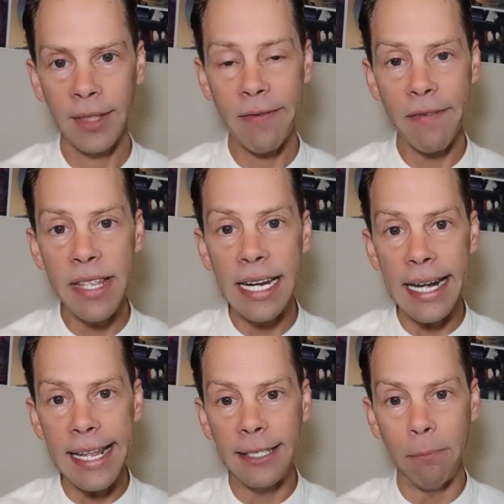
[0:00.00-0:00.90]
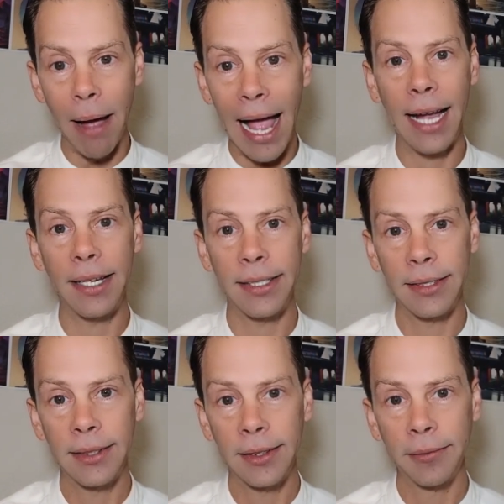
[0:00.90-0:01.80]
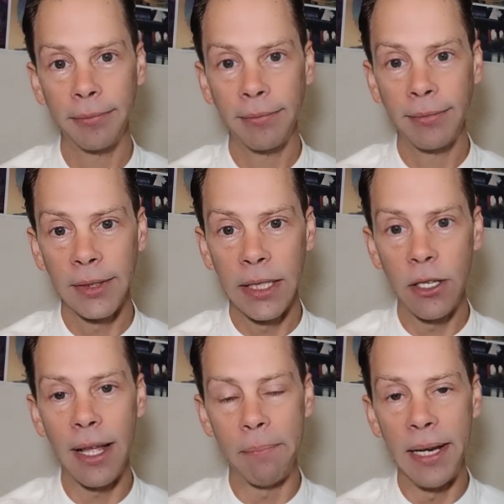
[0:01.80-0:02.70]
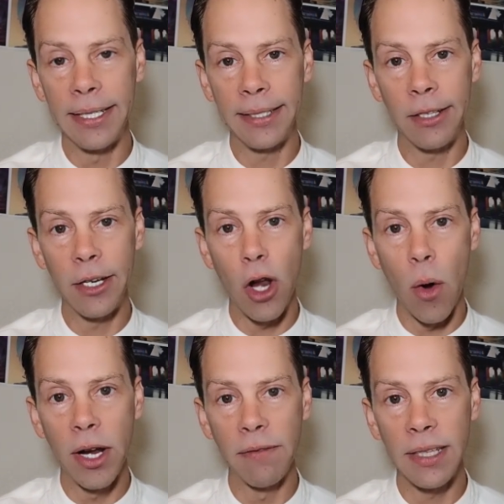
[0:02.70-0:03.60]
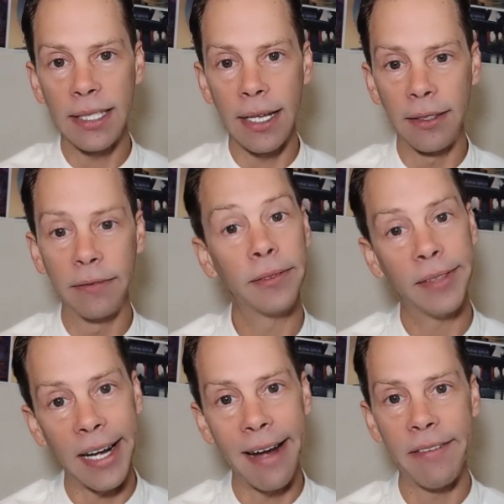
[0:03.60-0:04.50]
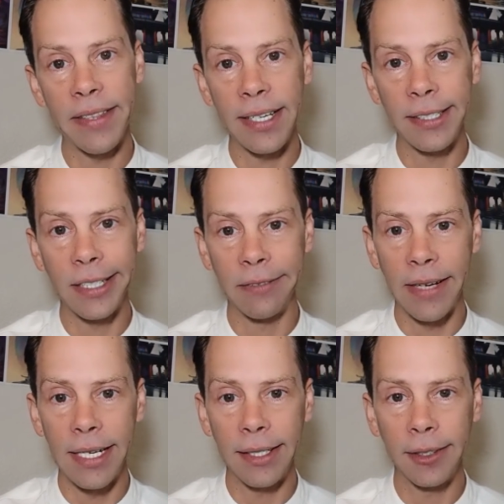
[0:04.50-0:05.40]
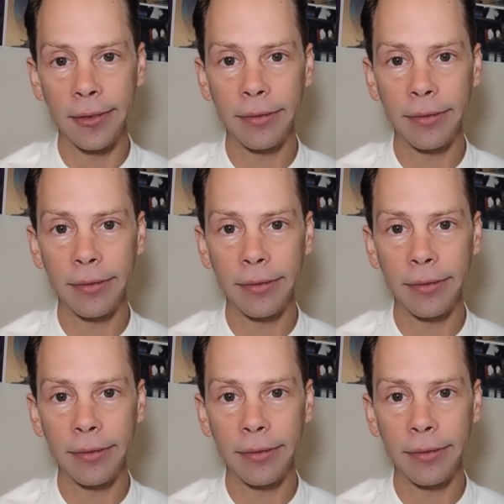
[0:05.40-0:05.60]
If everything leads back to that bliss and the knowing of the self, then everything is divine.